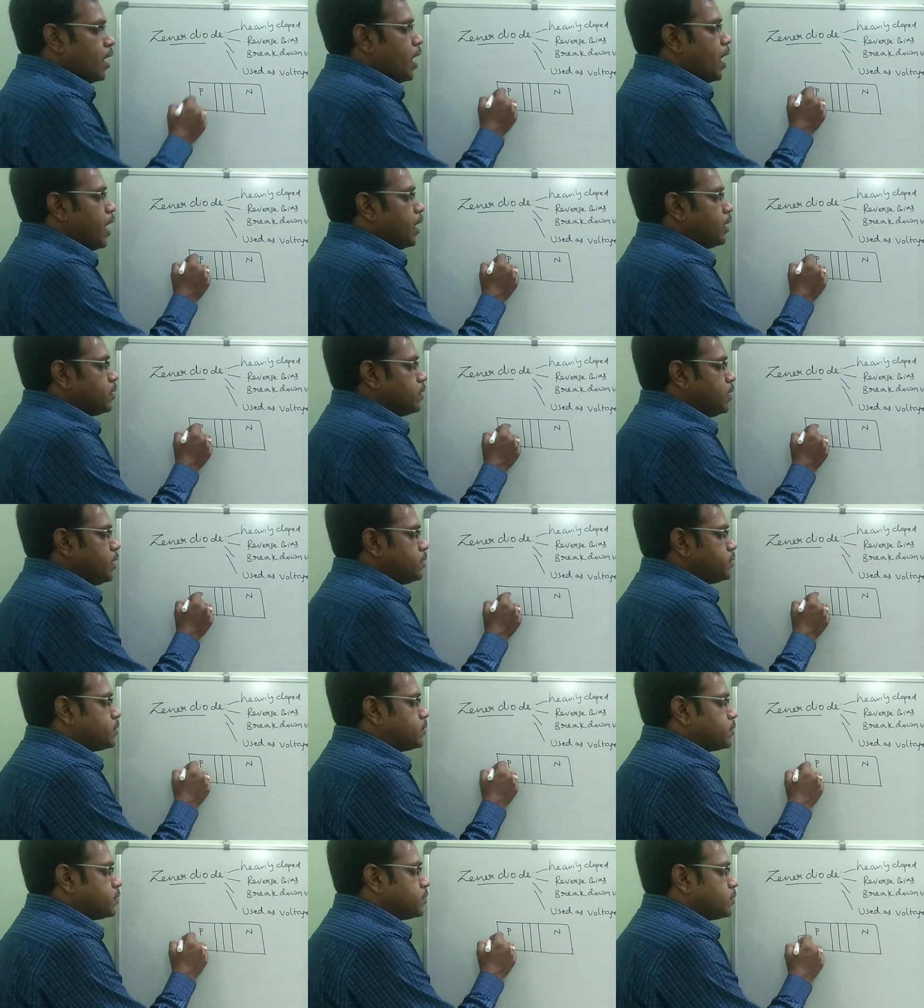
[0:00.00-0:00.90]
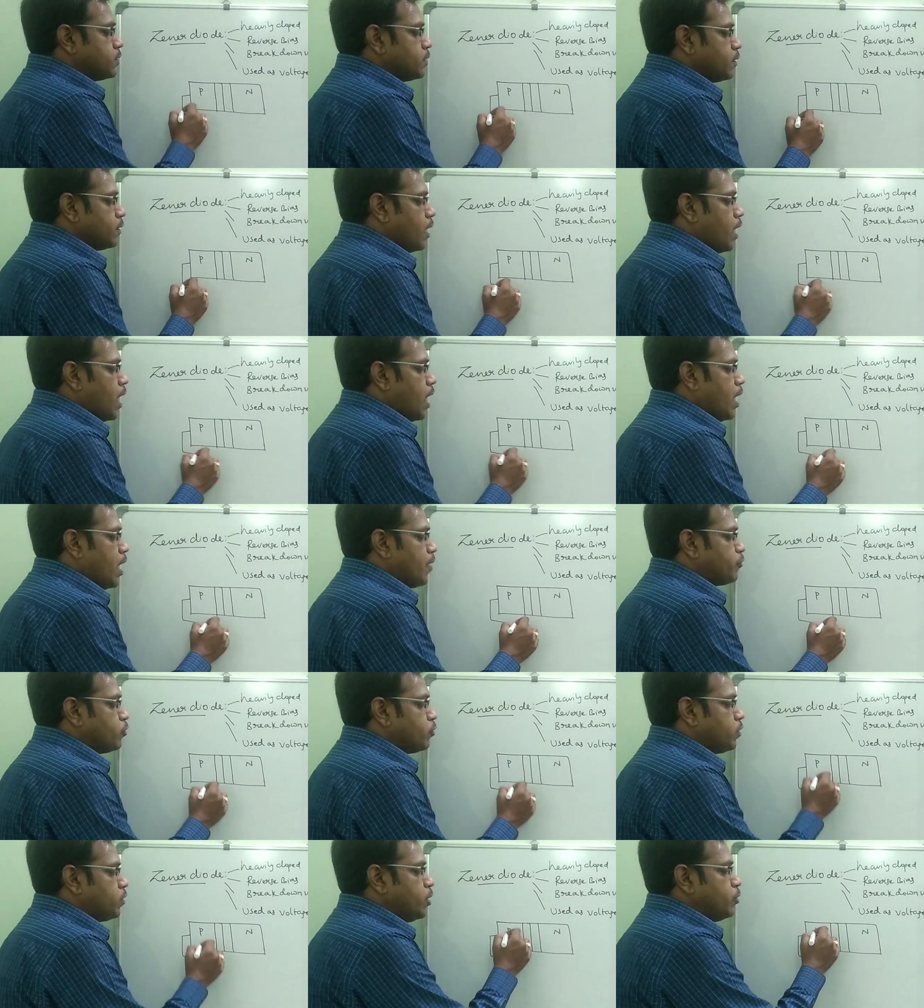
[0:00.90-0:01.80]
and this I
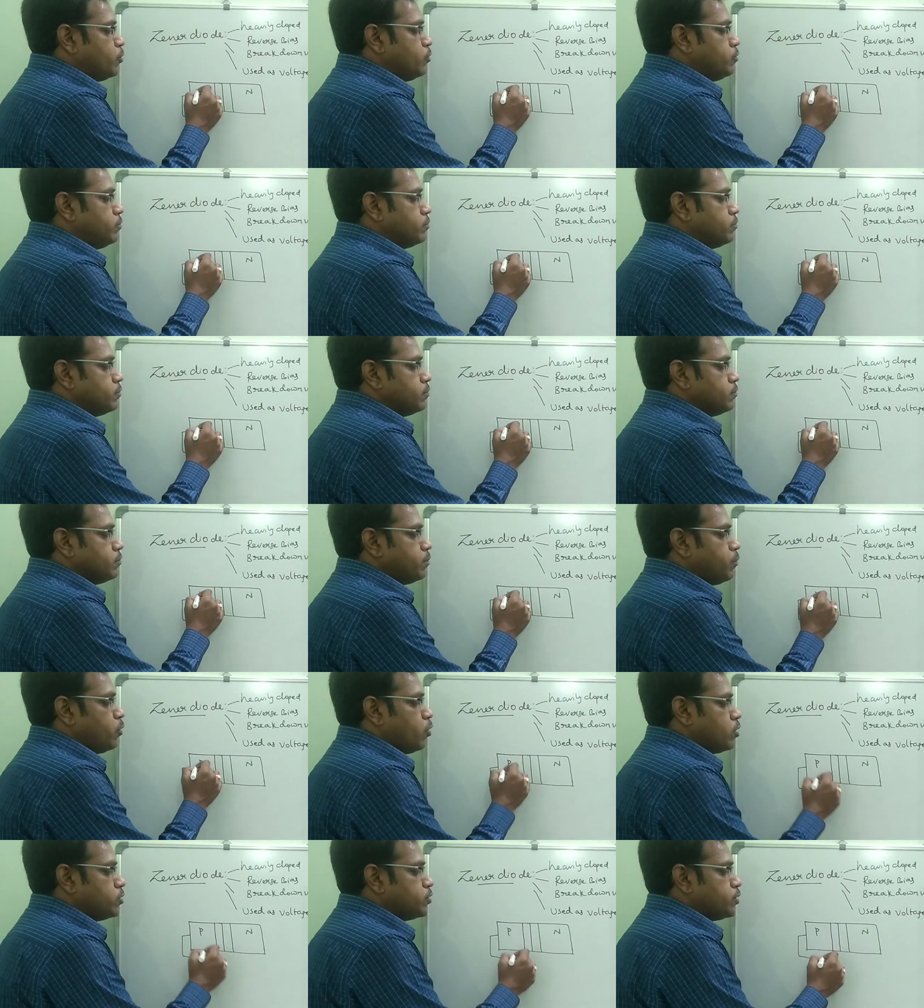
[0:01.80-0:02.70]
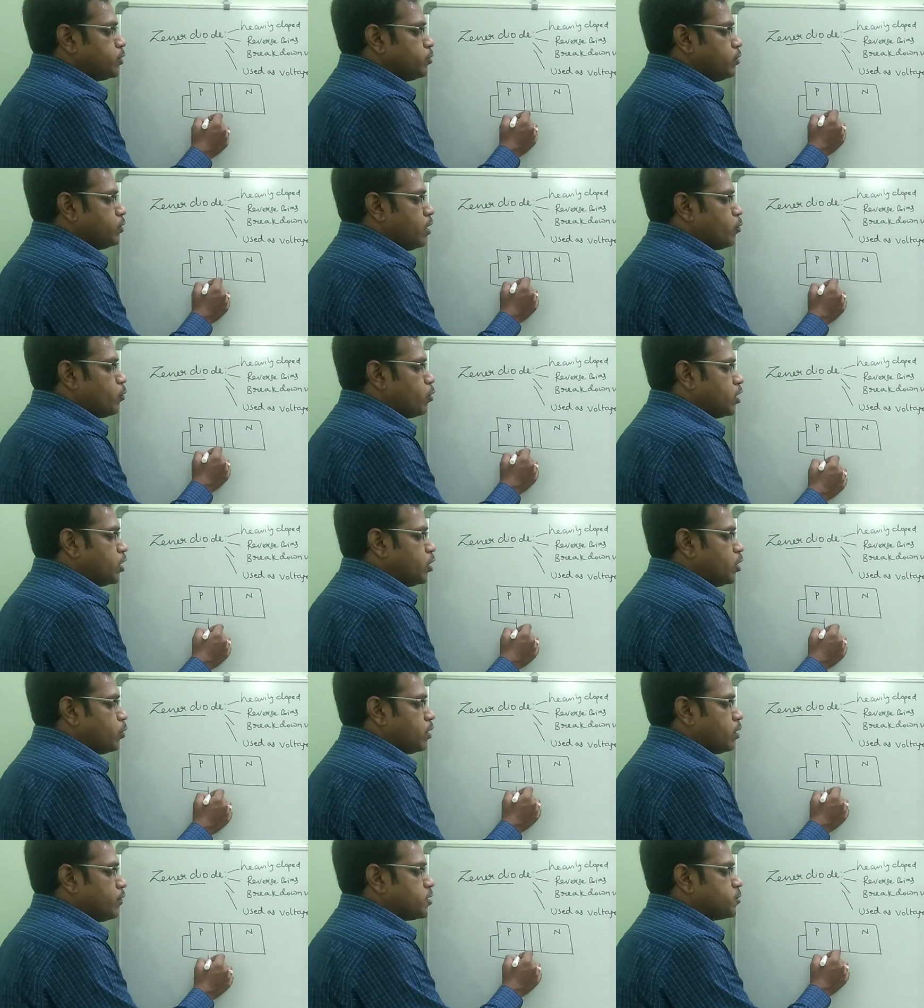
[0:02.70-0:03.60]
have to give positive. I want to
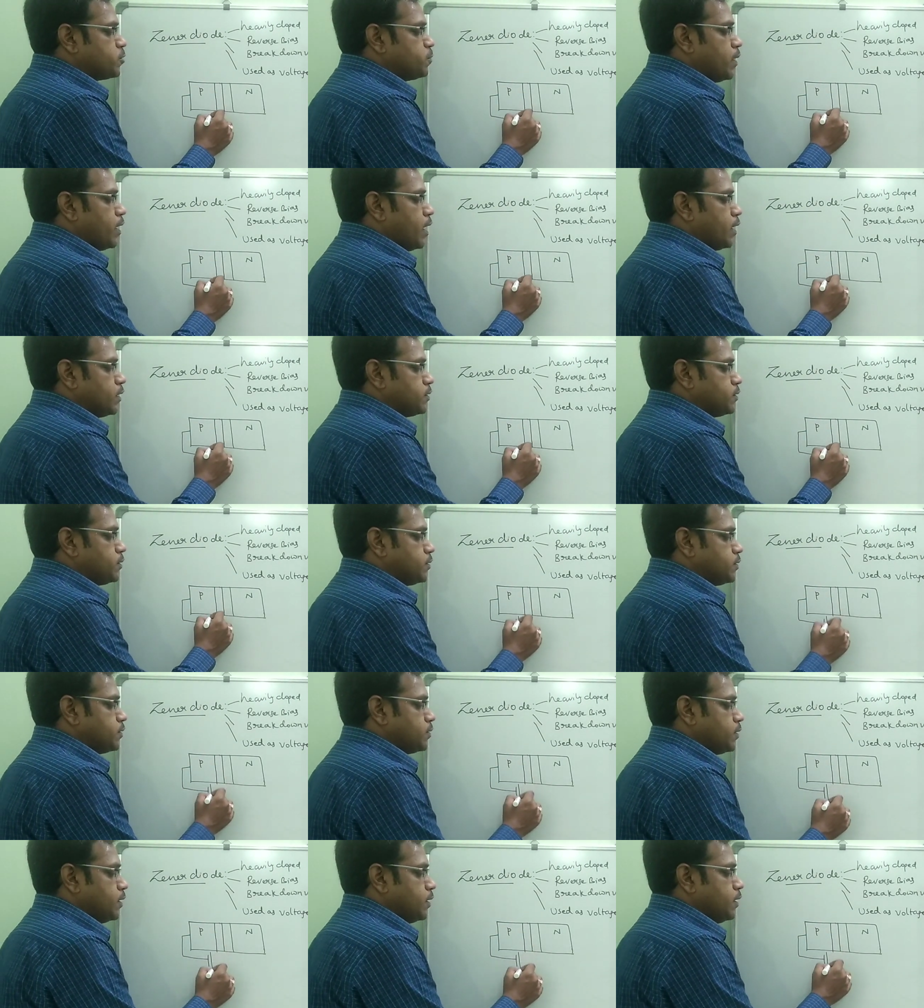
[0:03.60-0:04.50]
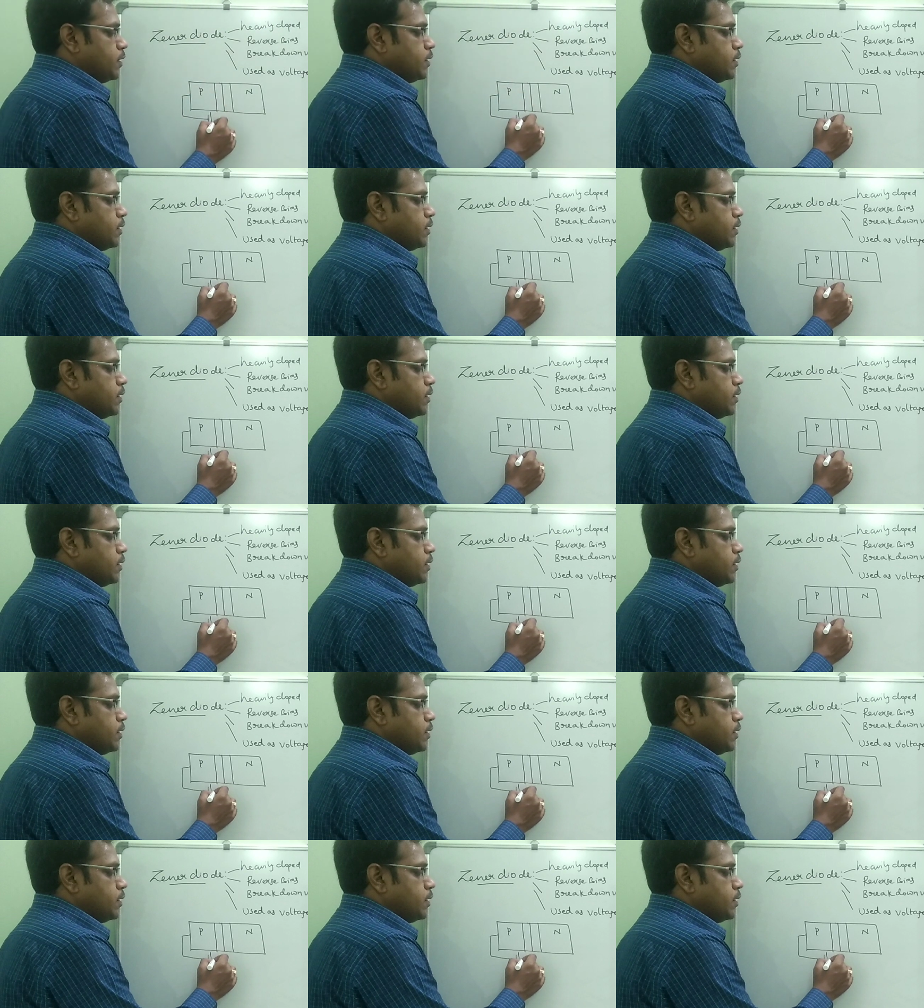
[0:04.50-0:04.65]
give reverse bias.